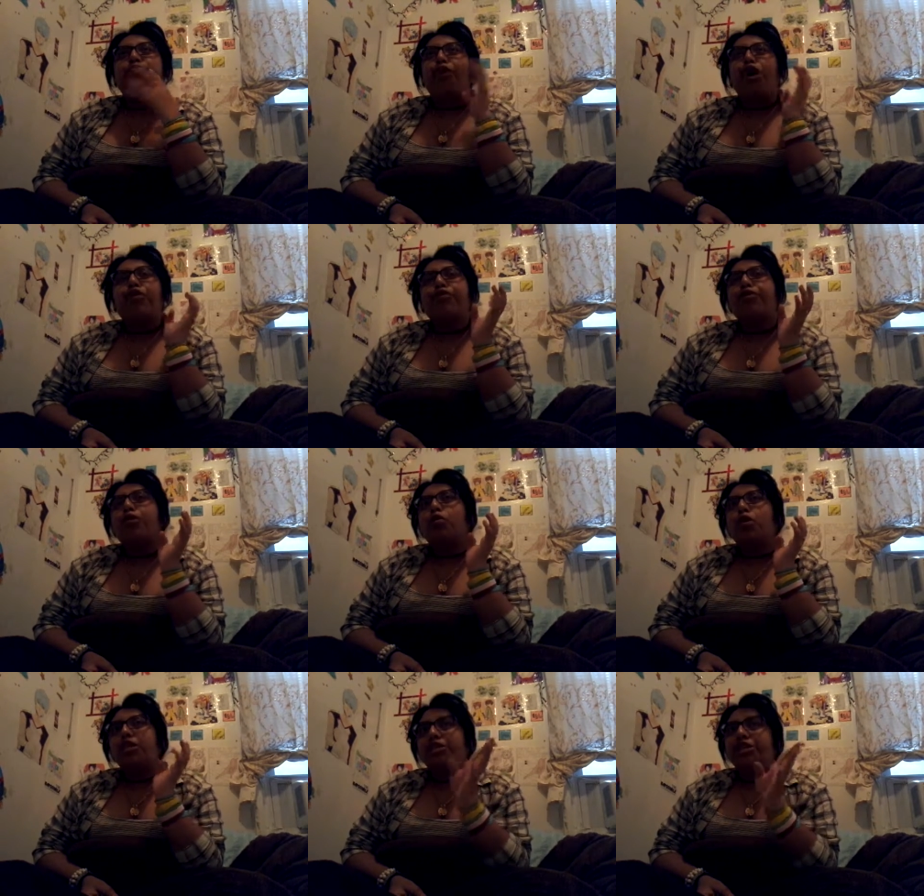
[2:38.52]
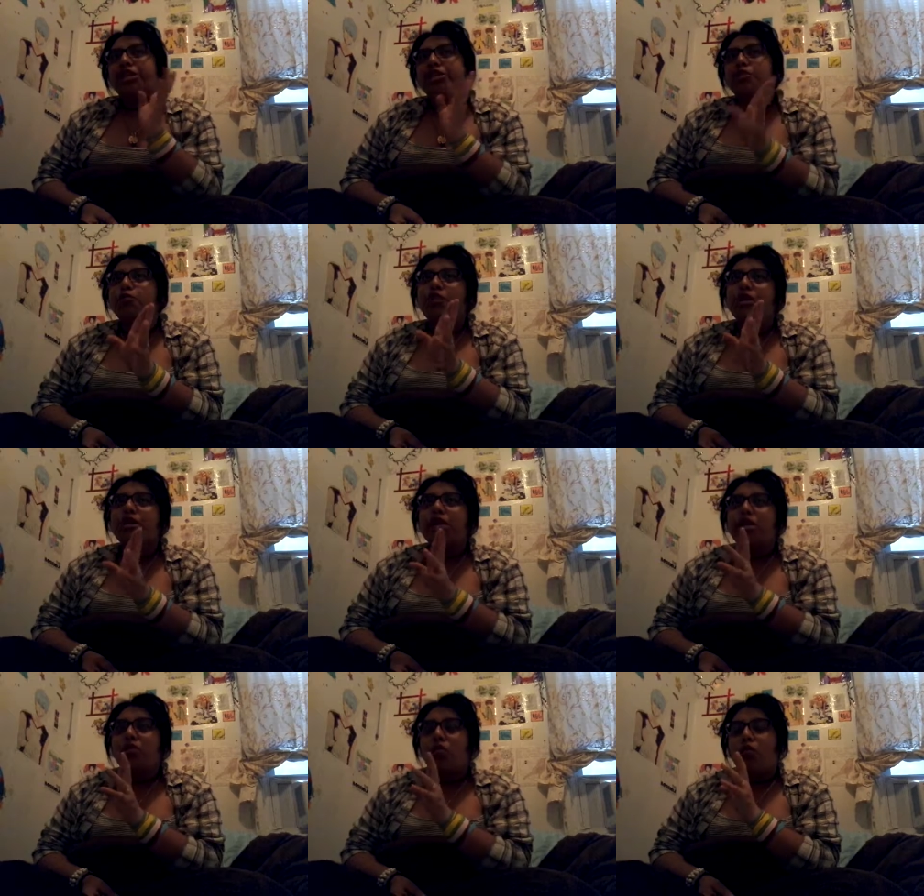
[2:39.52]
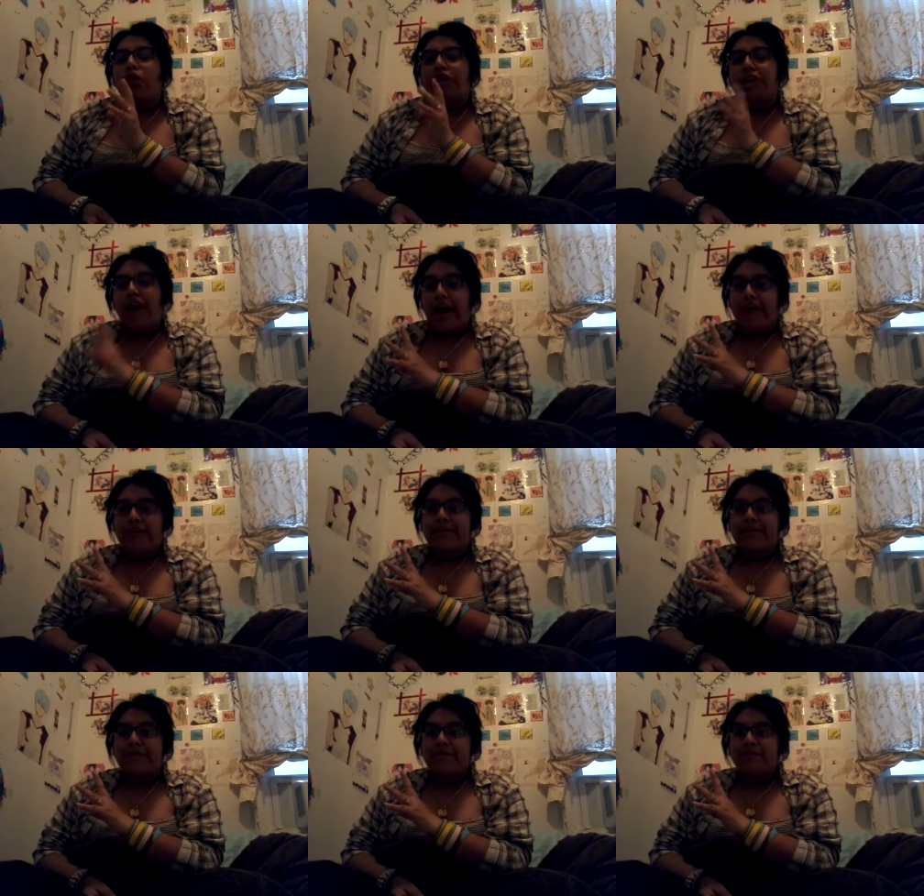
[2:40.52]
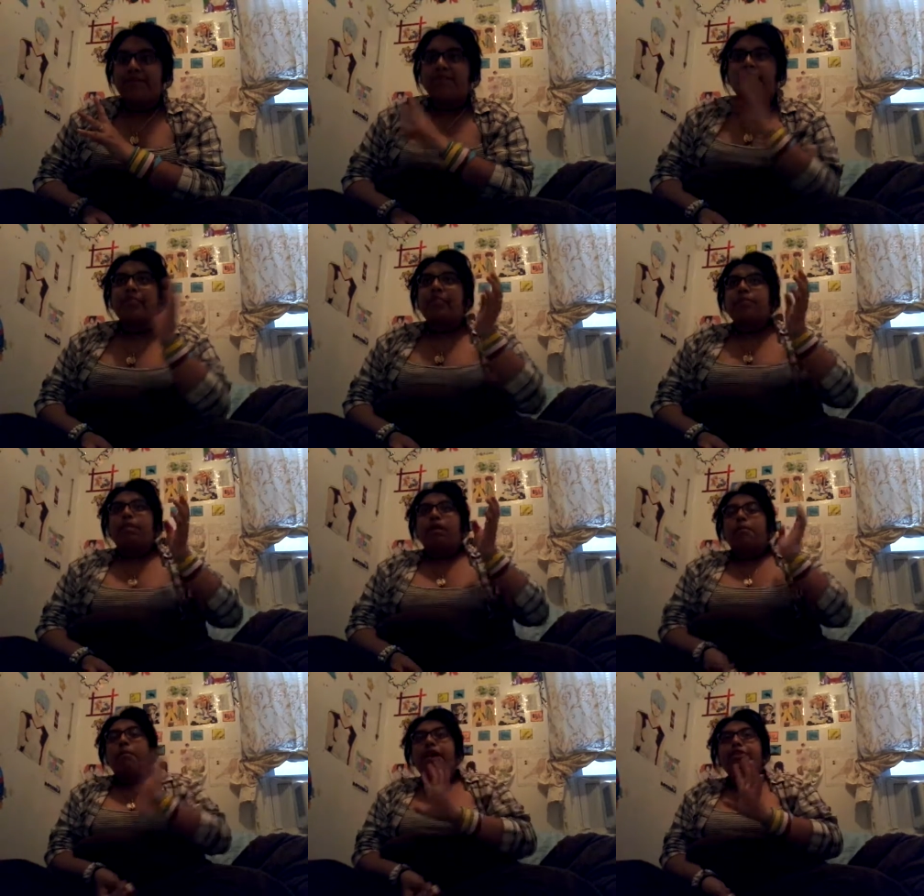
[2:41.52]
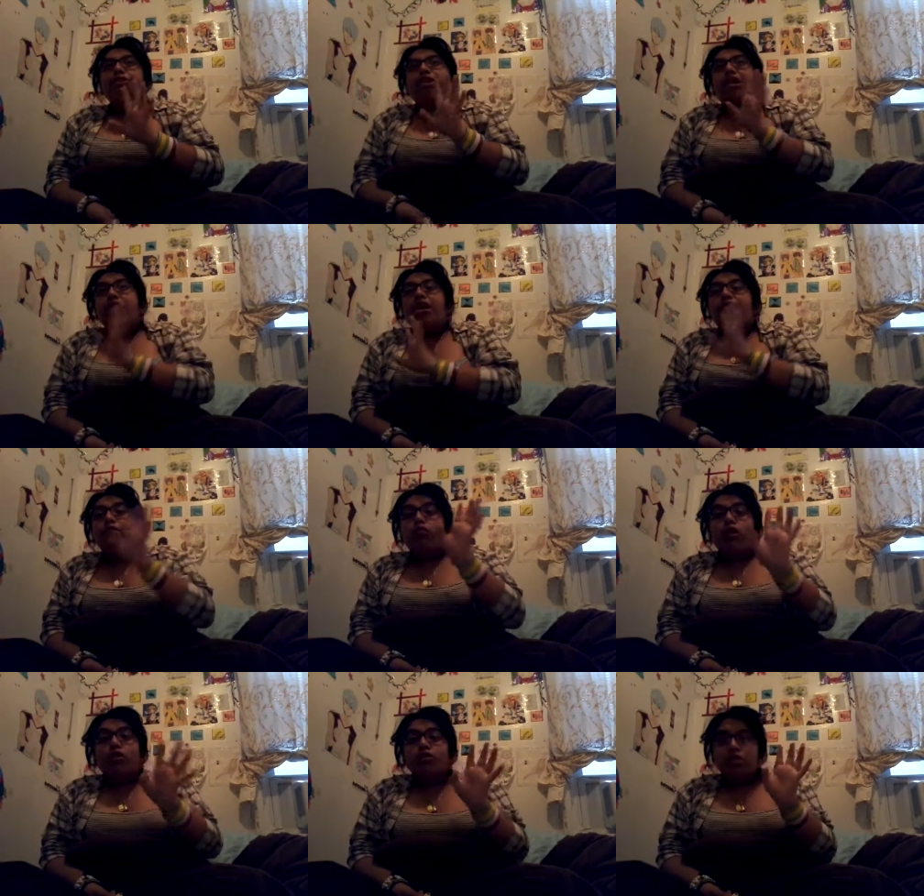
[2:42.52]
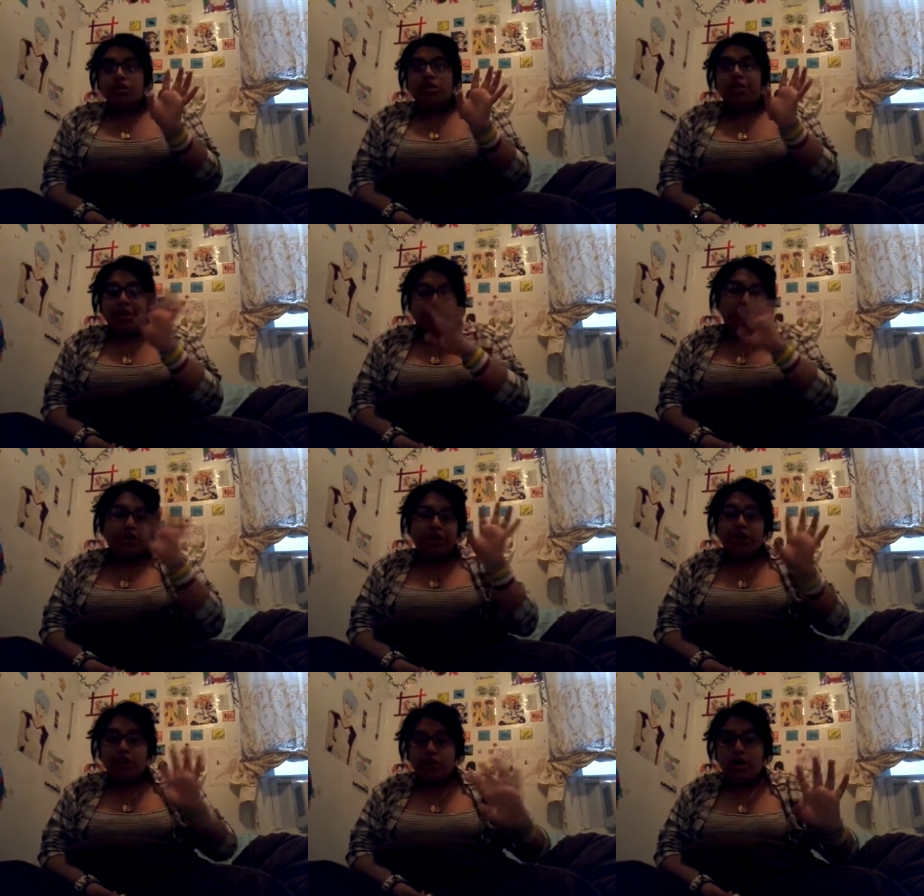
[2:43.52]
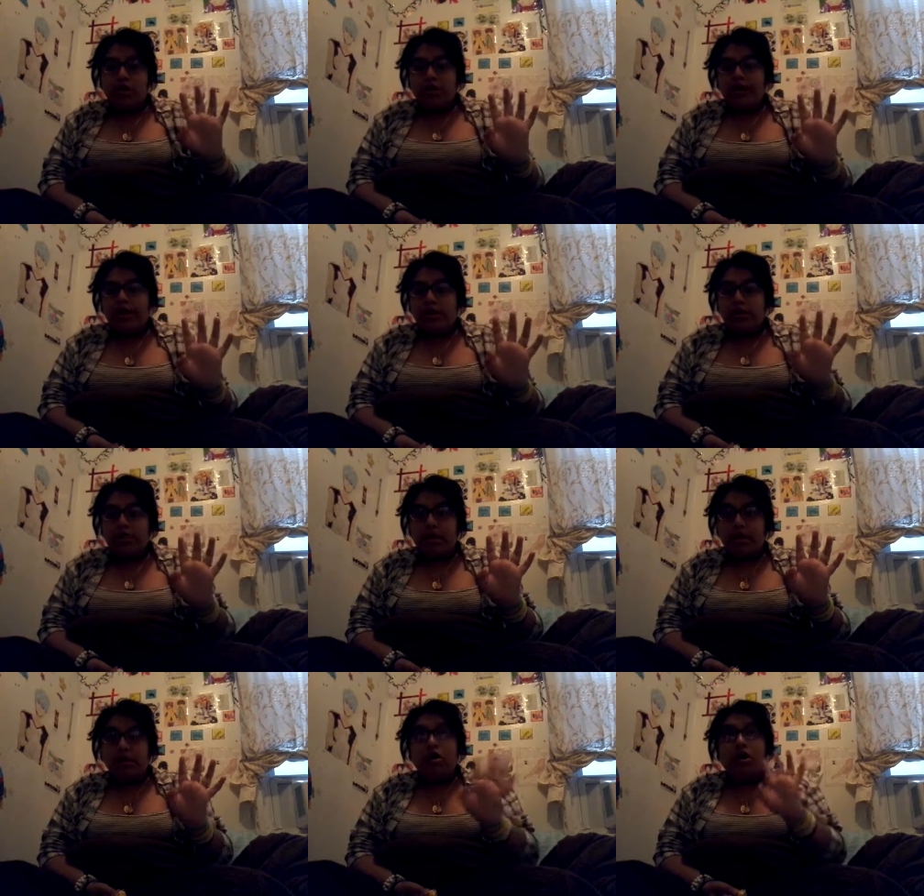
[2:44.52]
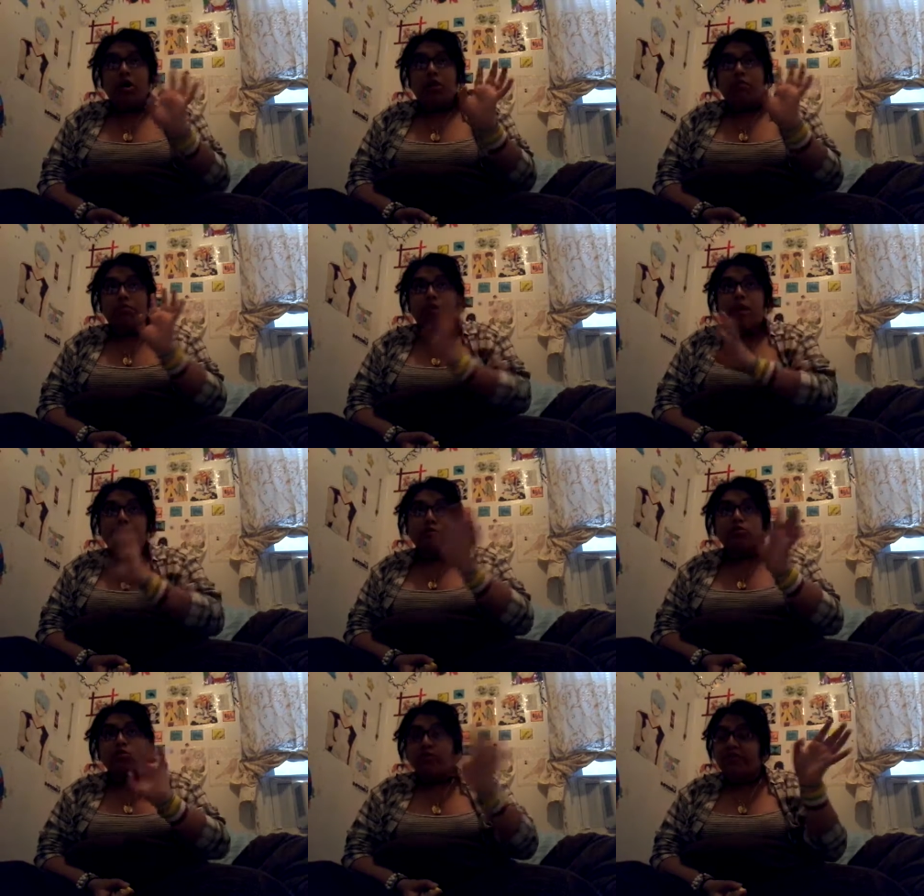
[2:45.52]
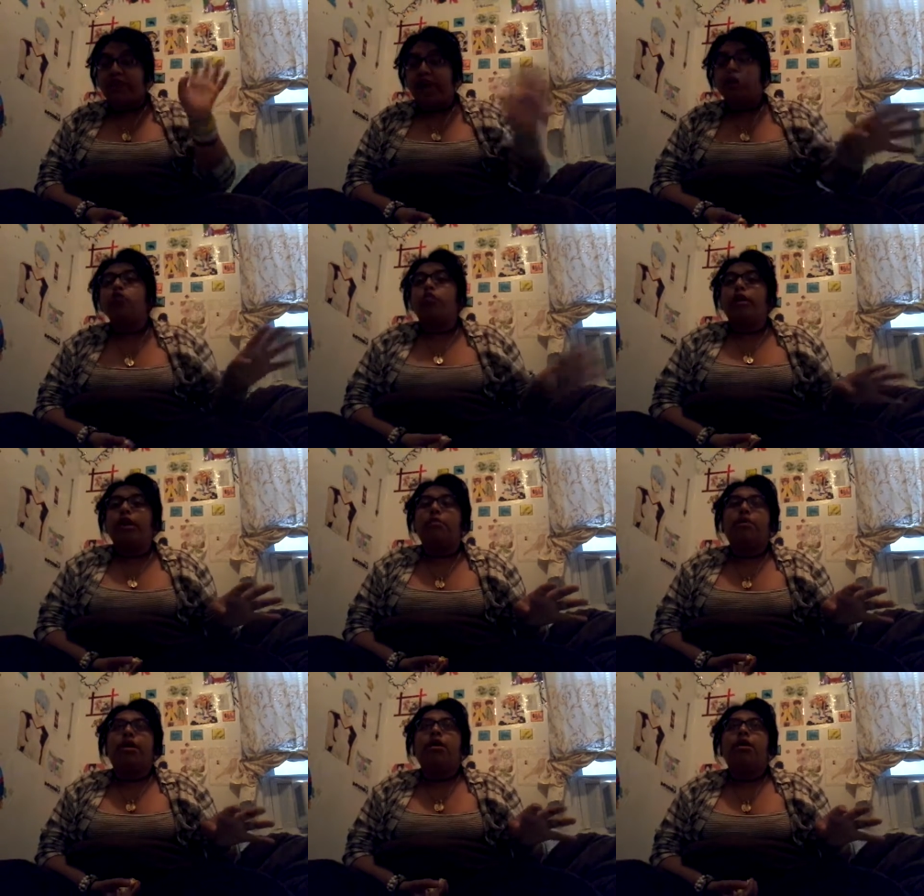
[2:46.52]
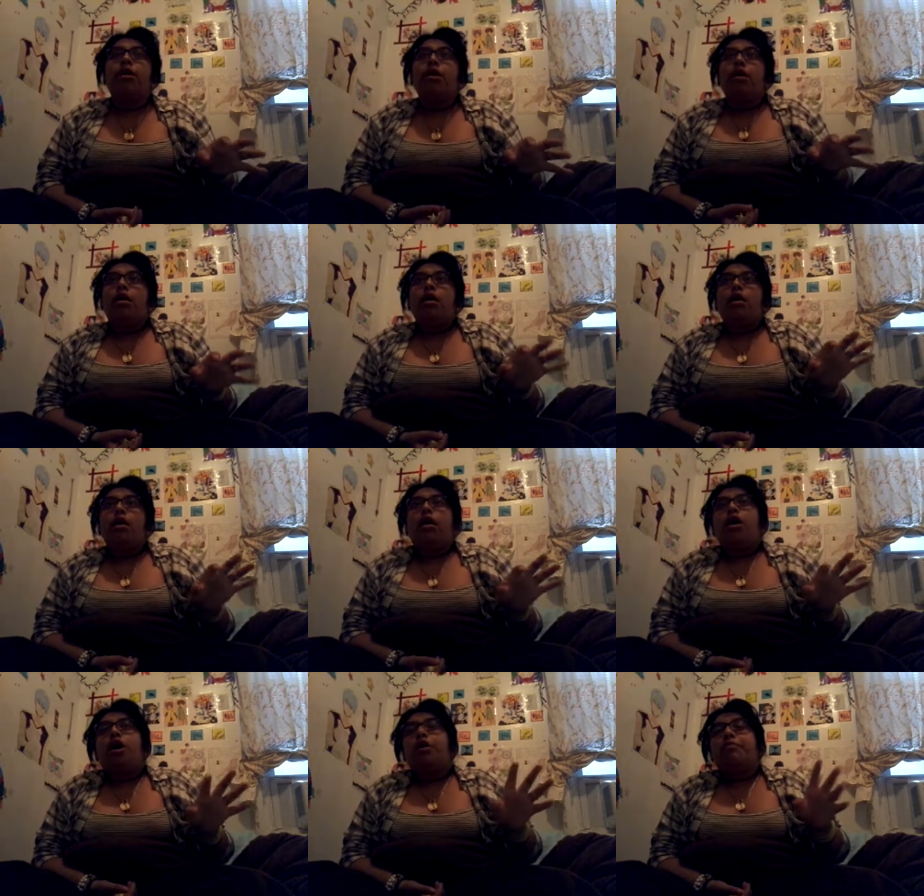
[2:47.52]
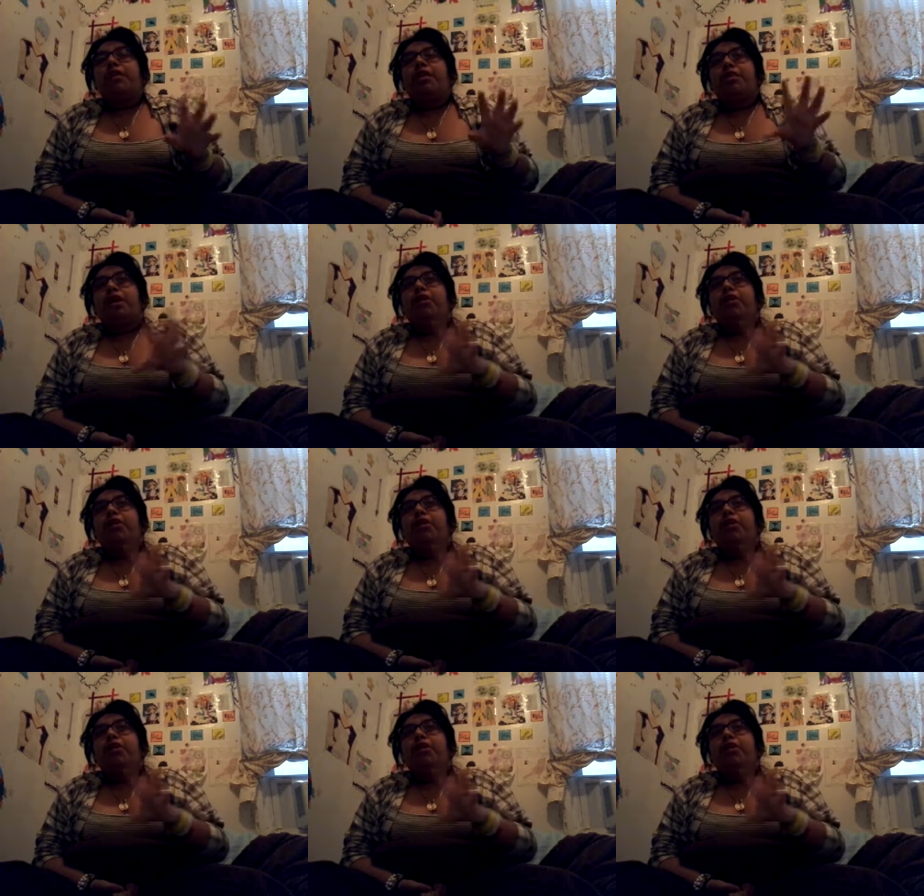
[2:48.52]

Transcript: Boruto a Jinchuriki or not? Mind you, I have watched the here and there some anime um, episodes of the actual anime um, and